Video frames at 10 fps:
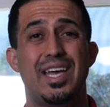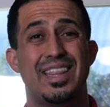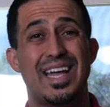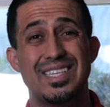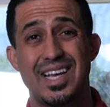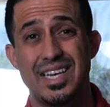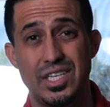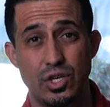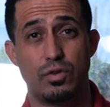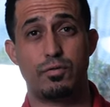That is
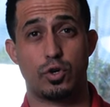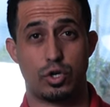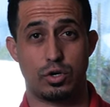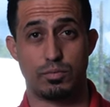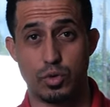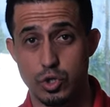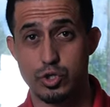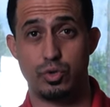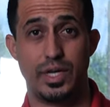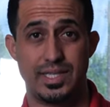ideal for
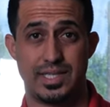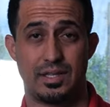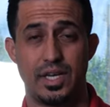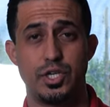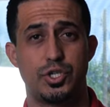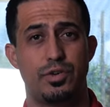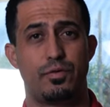commercial installation.